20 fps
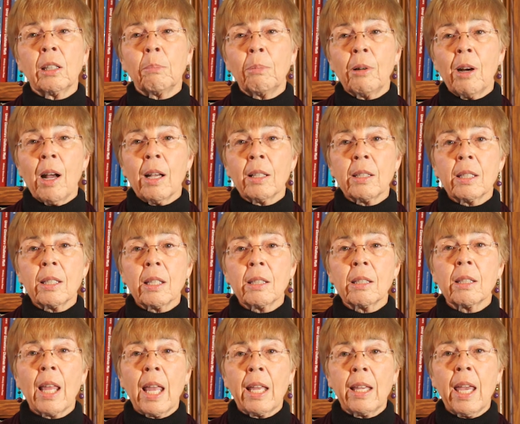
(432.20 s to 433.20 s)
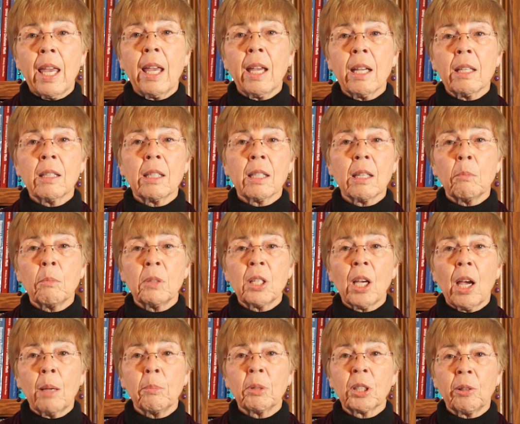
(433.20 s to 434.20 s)
the process, they can
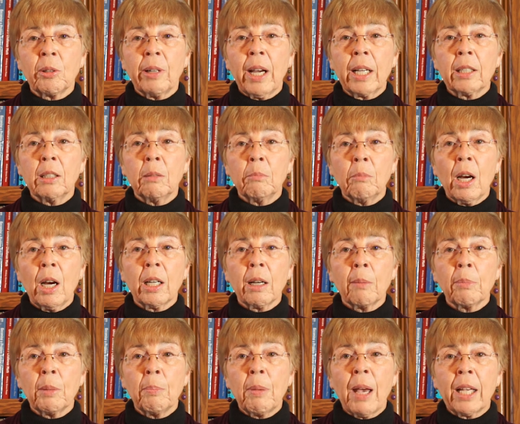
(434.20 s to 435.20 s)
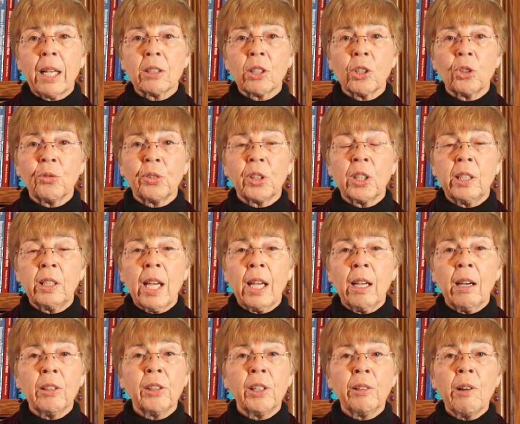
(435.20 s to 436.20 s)
sometimes correct and mark up the passage for the day
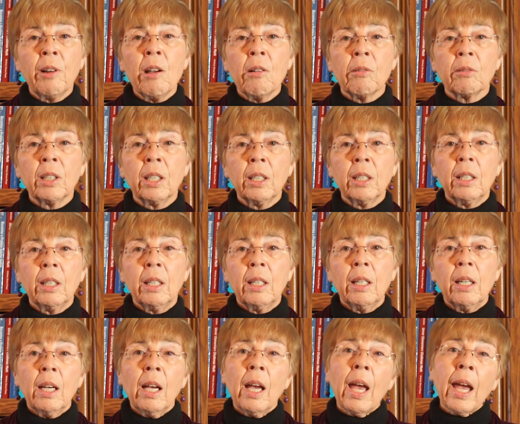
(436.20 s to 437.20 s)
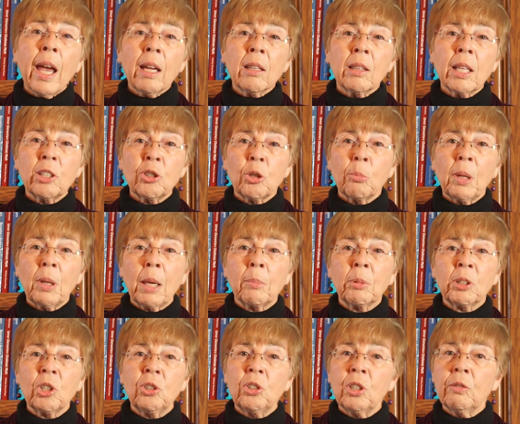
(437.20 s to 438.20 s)
on their own, and they should be able
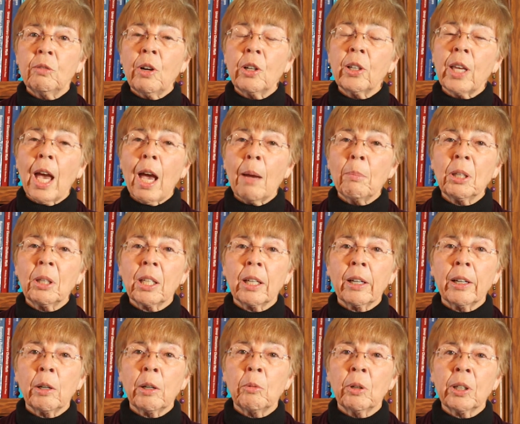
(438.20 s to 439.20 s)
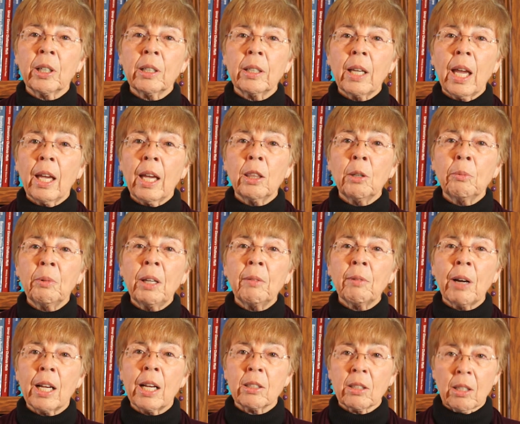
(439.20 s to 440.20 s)
to do vocabulary work and the
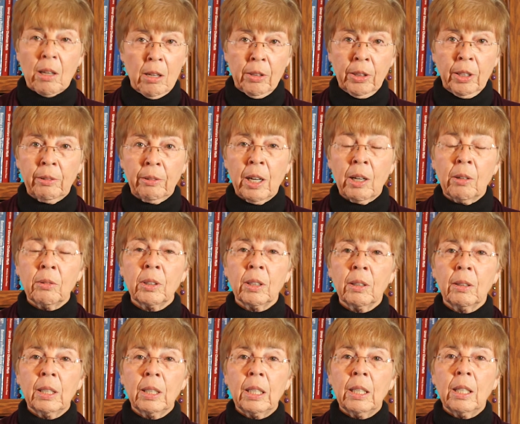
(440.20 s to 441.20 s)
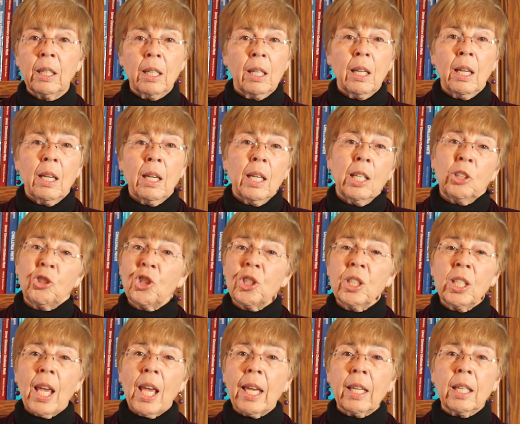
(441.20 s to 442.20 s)
rewrites on their own. It
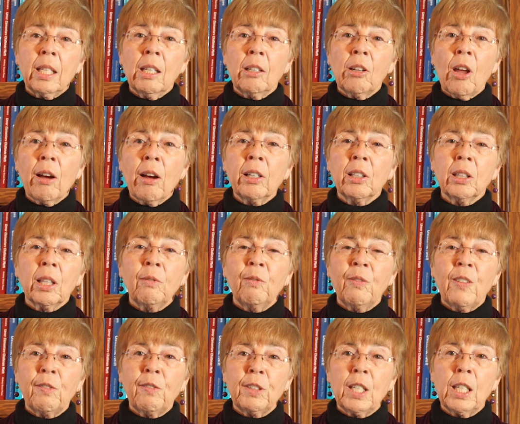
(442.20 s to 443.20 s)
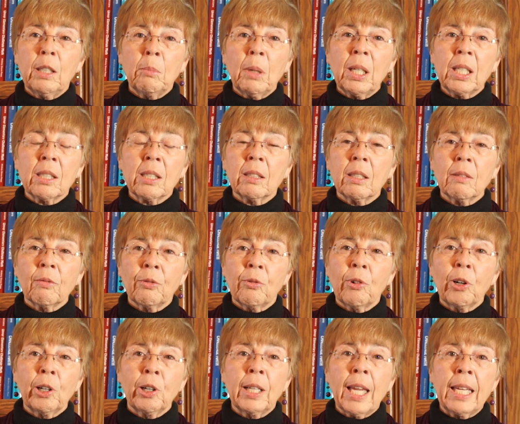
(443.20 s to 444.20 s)
shouldn't take any longer than 15 minutes
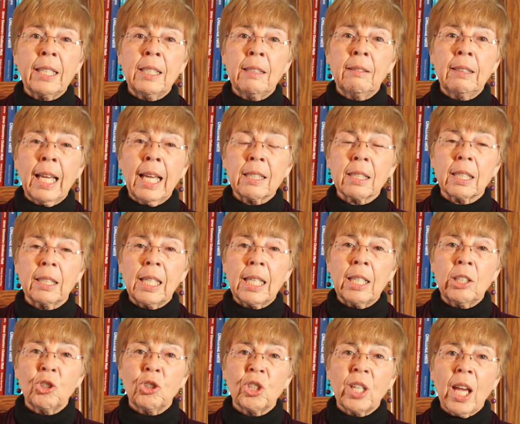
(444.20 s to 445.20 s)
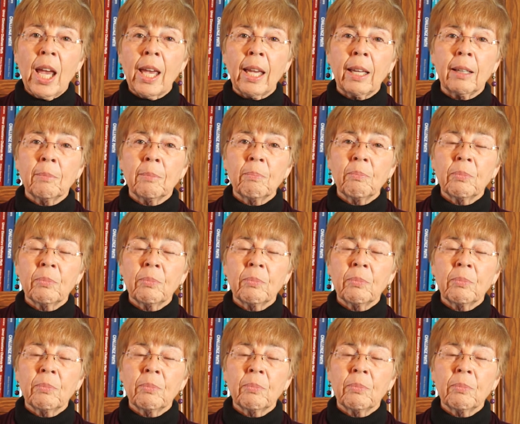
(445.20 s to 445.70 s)
for a lesson each day.